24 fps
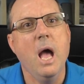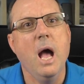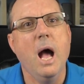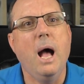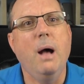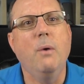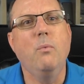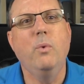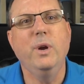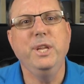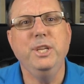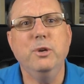
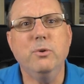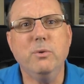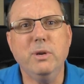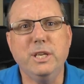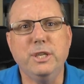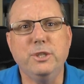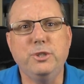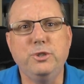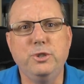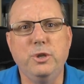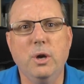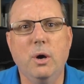Uh, when you're at
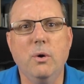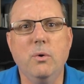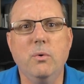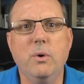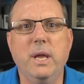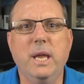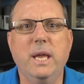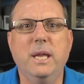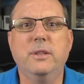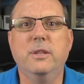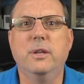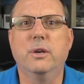a show
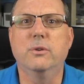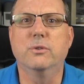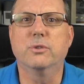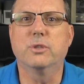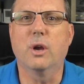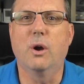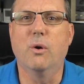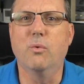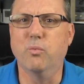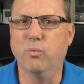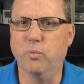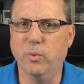and there's
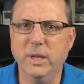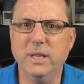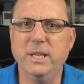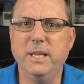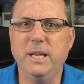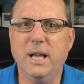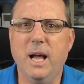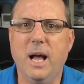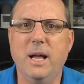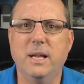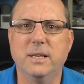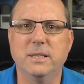a
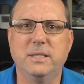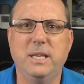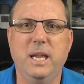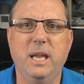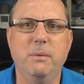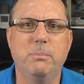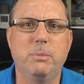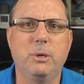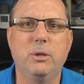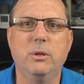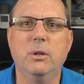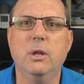really hot
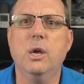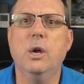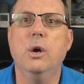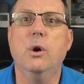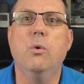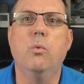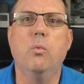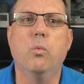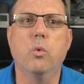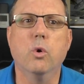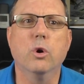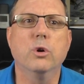table,
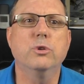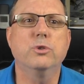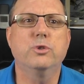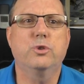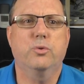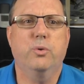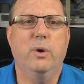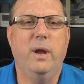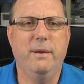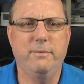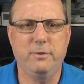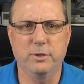word
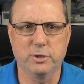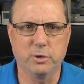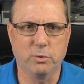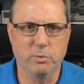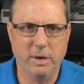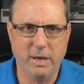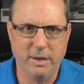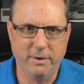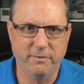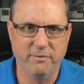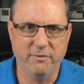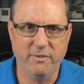travels
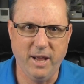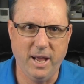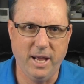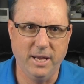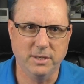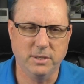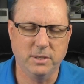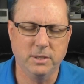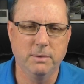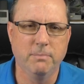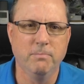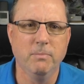around
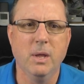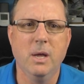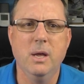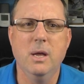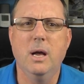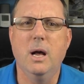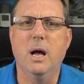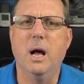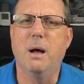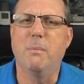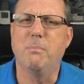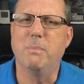fast.
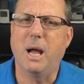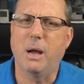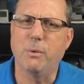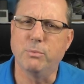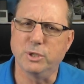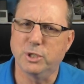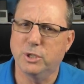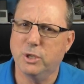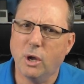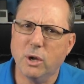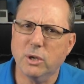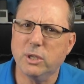Um, I
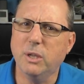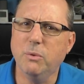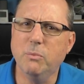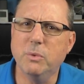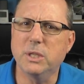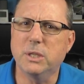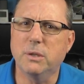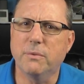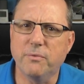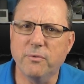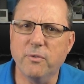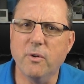was talking
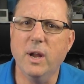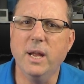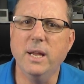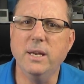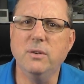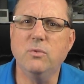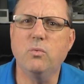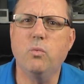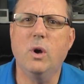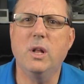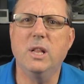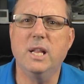with a
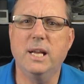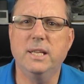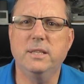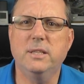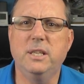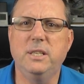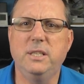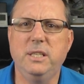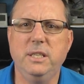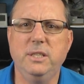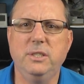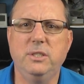friend while at
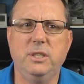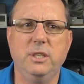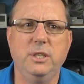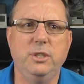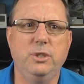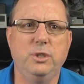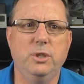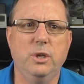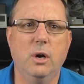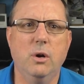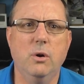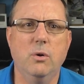the D C
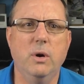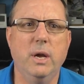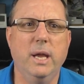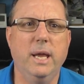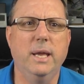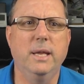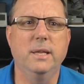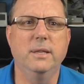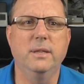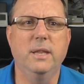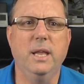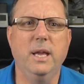show,
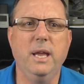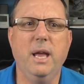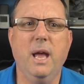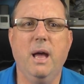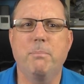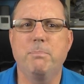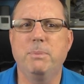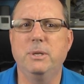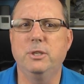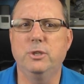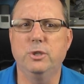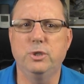and they
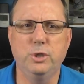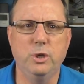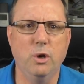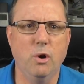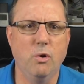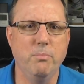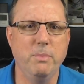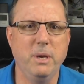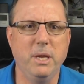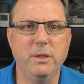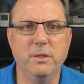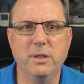happened to
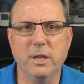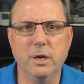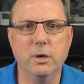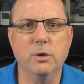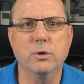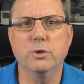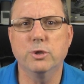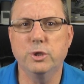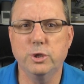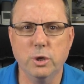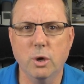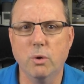show me
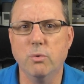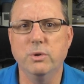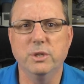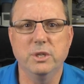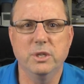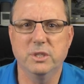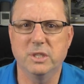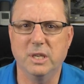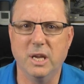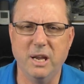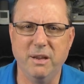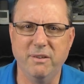their Schon
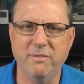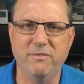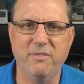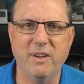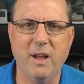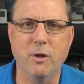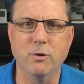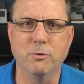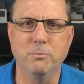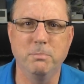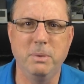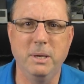Design
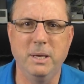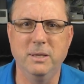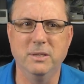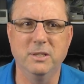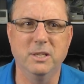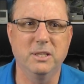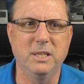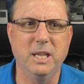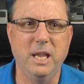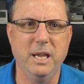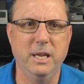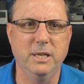fountain pen
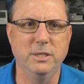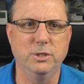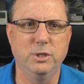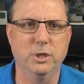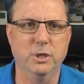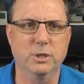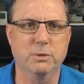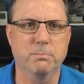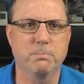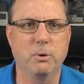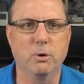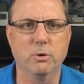that they had
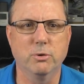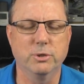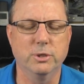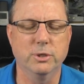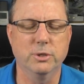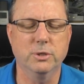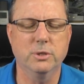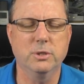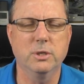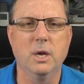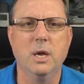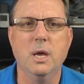just
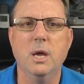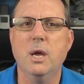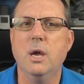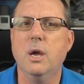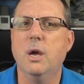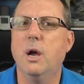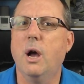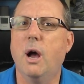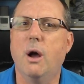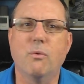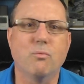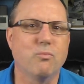purchased.
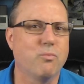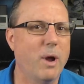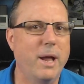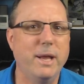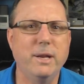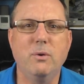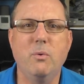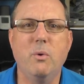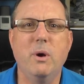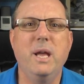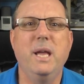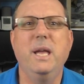Uh,
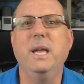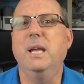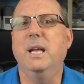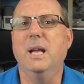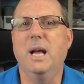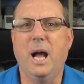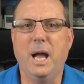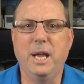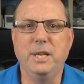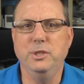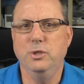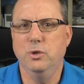right
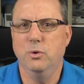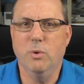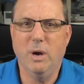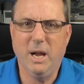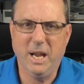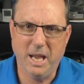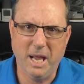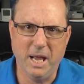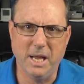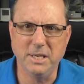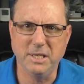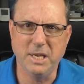away, I knew
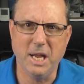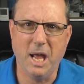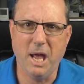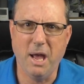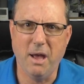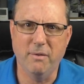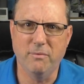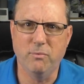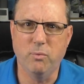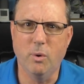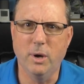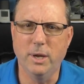I had to
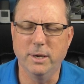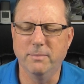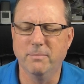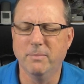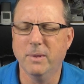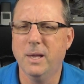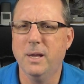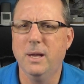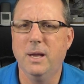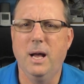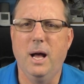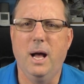have one.
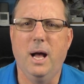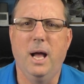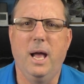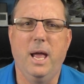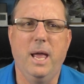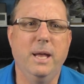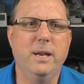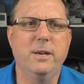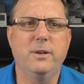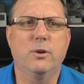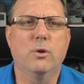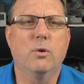Uh, I
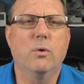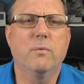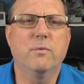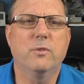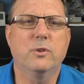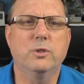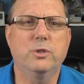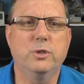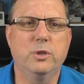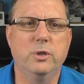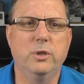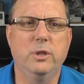headed
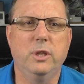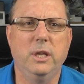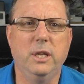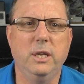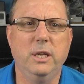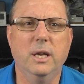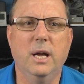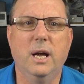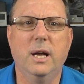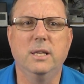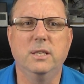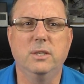over to
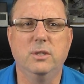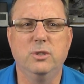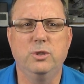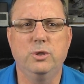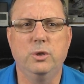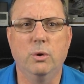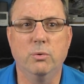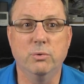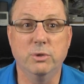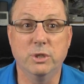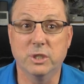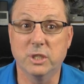the uh,
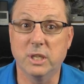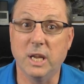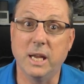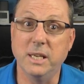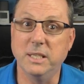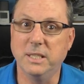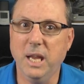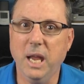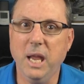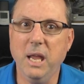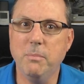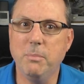Schon
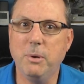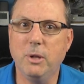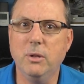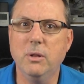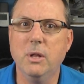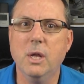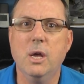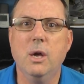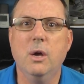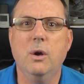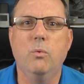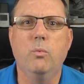Design
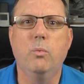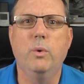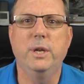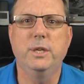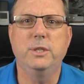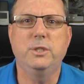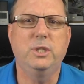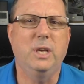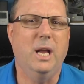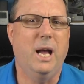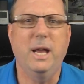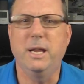table,
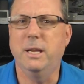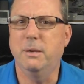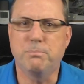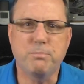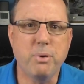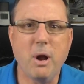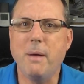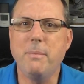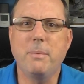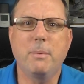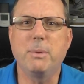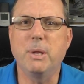which I had
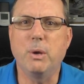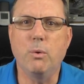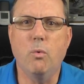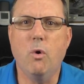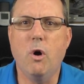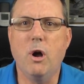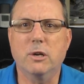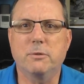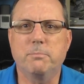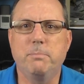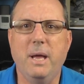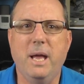probably
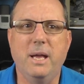walked